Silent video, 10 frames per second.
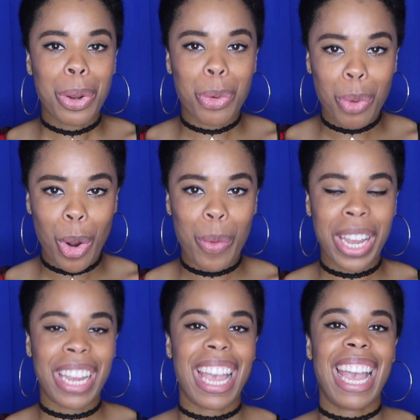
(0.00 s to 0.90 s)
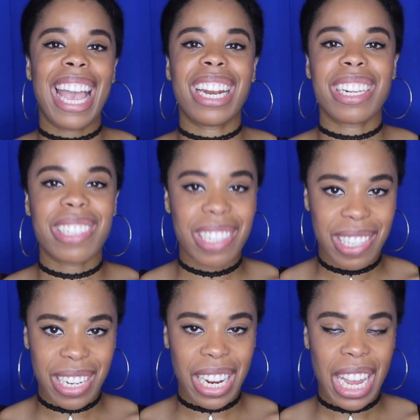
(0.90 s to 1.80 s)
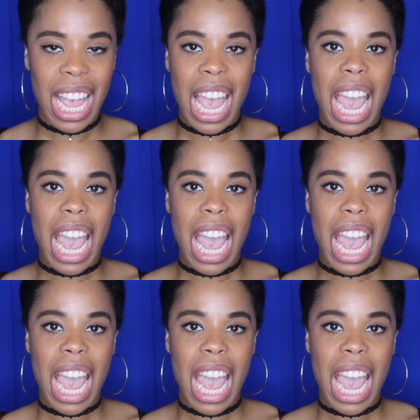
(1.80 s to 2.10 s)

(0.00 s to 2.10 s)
growing and existing,